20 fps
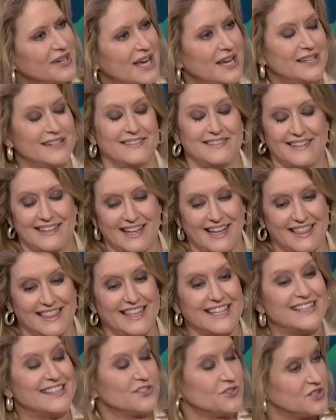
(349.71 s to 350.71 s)
I I
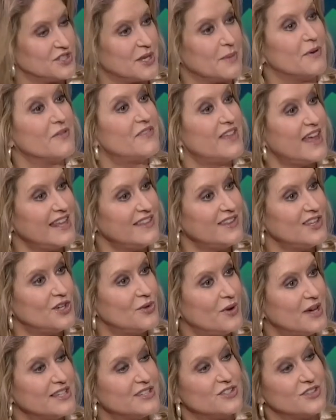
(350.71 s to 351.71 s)
think there's some of that in the
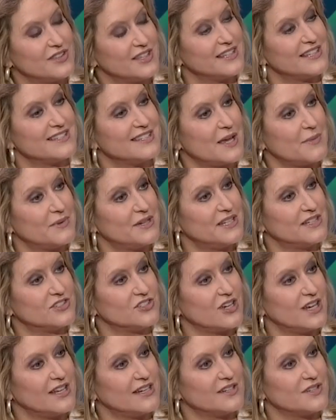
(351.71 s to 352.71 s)
U.S. Do you think that's happening in China